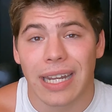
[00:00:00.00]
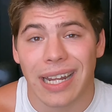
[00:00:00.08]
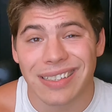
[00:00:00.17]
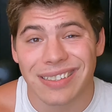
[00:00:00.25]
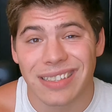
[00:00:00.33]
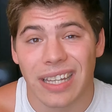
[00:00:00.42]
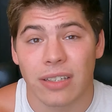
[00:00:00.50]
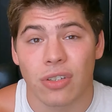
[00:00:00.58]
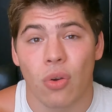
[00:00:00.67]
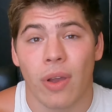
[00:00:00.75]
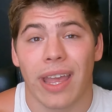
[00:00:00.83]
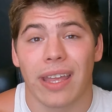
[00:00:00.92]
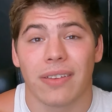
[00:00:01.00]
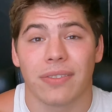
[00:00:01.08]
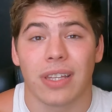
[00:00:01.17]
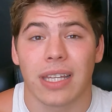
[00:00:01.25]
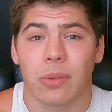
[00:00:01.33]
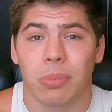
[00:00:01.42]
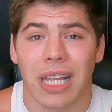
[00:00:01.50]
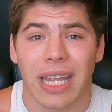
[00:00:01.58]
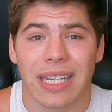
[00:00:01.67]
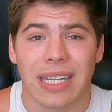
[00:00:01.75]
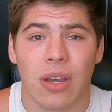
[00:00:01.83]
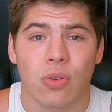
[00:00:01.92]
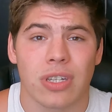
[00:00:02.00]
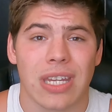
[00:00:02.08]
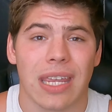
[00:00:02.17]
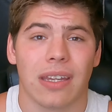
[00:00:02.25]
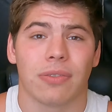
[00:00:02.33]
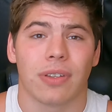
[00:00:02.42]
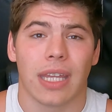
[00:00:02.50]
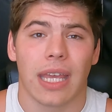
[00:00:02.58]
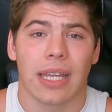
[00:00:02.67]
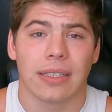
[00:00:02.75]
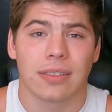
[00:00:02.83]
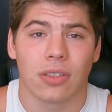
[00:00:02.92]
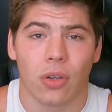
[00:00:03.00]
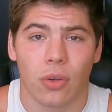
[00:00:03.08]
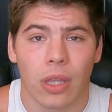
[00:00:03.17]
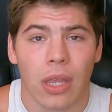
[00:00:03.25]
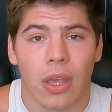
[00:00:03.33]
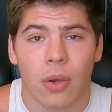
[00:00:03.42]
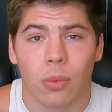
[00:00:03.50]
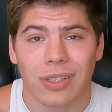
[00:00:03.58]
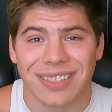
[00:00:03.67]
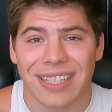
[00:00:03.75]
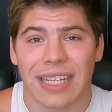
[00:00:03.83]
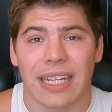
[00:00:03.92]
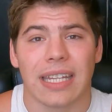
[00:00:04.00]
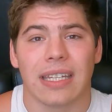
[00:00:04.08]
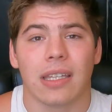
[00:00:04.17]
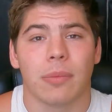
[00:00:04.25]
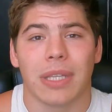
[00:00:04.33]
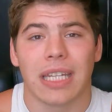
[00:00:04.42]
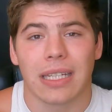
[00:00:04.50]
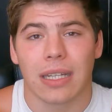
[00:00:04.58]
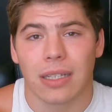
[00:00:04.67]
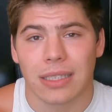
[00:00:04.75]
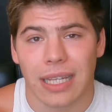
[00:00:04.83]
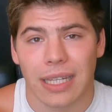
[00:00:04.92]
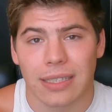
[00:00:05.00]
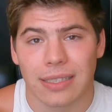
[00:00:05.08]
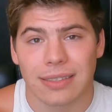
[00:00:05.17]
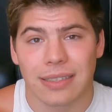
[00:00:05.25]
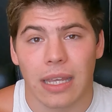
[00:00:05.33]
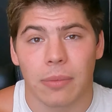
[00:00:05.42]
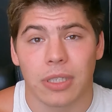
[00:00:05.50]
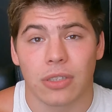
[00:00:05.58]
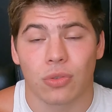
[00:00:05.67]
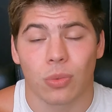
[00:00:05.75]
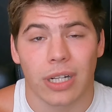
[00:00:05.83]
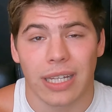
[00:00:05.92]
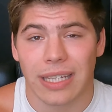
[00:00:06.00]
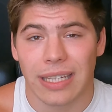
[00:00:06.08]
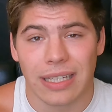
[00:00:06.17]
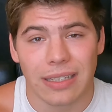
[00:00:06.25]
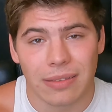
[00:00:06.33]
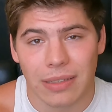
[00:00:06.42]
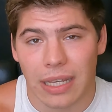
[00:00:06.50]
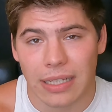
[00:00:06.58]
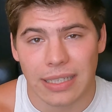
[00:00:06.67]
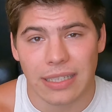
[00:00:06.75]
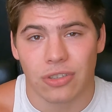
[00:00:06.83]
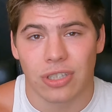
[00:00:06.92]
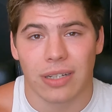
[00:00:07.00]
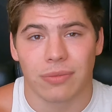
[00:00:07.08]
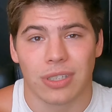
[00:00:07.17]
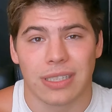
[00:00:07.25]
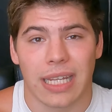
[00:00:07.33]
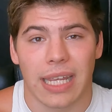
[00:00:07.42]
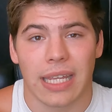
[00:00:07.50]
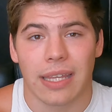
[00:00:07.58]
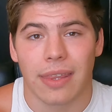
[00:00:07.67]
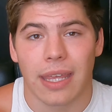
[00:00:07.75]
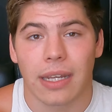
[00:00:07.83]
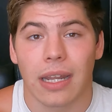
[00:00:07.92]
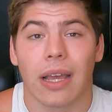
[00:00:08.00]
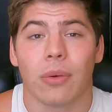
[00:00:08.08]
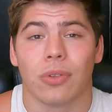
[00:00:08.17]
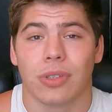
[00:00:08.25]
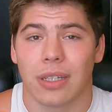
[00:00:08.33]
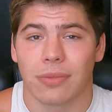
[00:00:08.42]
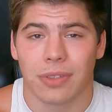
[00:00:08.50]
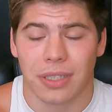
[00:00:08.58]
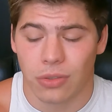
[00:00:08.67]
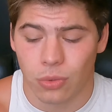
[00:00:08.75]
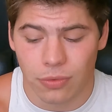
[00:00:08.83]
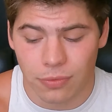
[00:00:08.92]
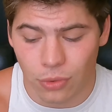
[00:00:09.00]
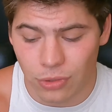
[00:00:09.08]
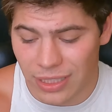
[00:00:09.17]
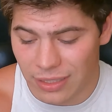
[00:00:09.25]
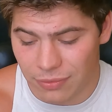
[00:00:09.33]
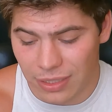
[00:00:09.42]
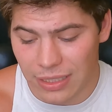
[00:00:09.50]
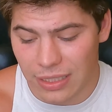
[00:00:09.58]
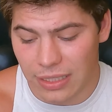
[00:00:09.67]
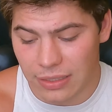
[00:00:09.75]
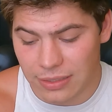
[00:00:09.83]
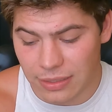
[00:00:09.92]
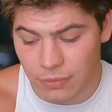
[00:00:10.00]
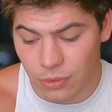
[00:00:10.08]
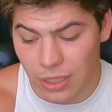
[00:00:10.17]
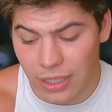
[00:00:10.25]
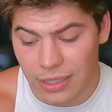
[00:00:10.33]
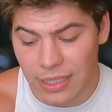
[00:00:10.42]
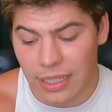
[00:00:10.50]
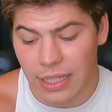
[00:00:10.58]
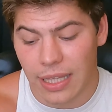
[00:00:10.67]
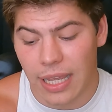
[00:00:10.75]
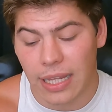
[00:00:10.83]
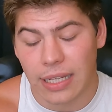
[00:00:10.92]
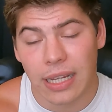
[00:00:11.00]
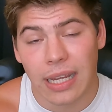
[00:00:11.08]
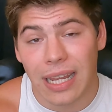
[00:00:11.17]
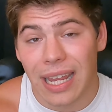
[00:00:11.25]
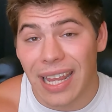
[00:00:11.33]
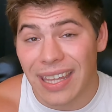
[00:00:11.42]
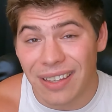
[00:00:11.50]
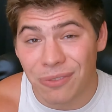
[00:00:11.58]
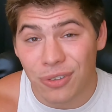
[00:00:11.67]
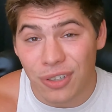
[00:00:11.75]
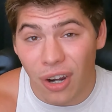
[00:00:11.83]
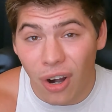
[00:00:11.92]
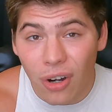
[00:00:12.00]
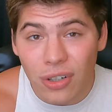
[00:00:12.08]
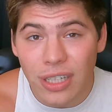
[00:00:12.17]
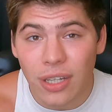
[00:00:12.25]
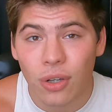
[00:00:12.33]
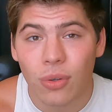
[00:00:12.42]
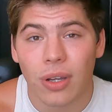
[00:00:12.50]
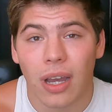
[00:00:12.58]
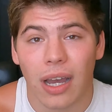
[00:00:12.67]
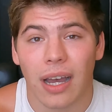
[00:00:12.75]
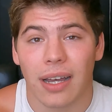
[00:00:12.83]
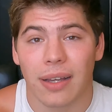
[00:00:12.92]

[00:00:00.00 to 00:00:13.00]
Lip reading: And honestly, I don't have like a planned out day for that. So once I get into the mini cut and kind of establish what I eat on each and every day, then I will definitely do a full day of eating to give you an idea of that. And then for cardio,